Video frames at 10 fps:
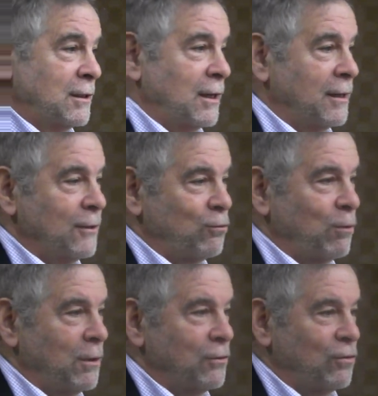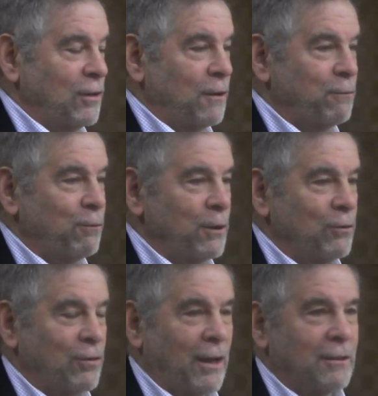and Israel itself
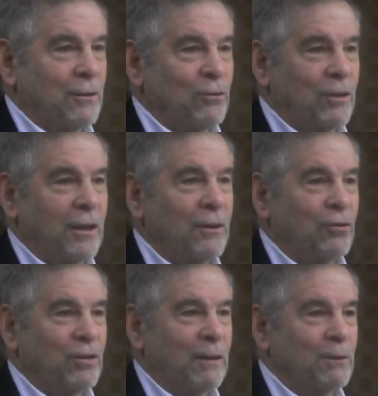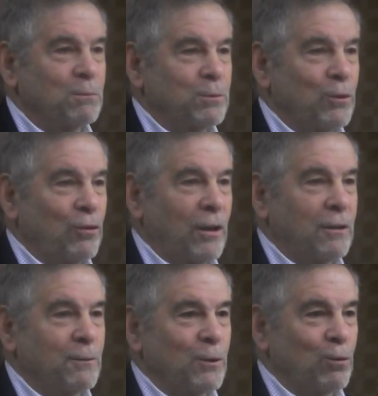recycles
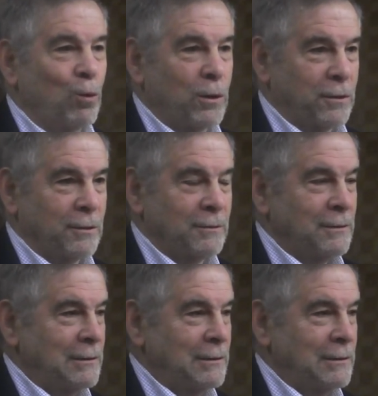87% of its water,